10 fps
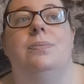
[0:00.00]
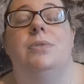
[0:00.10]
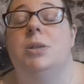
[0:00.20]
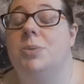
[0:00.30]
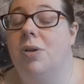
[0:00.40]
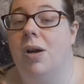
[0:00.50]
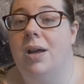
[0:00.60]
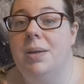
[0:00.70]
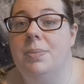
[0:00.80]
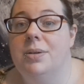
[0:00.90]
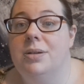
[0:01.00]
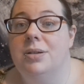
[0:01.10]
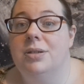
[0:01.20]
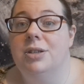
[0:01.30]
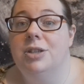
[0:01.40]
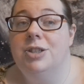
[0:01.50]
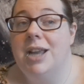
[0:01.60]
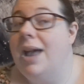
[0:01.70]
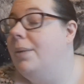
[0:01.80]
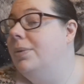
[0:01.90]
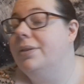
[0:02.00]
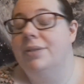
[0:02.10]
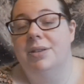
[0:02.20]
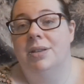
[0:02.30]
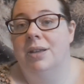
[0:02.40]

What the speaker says: subscribe, share with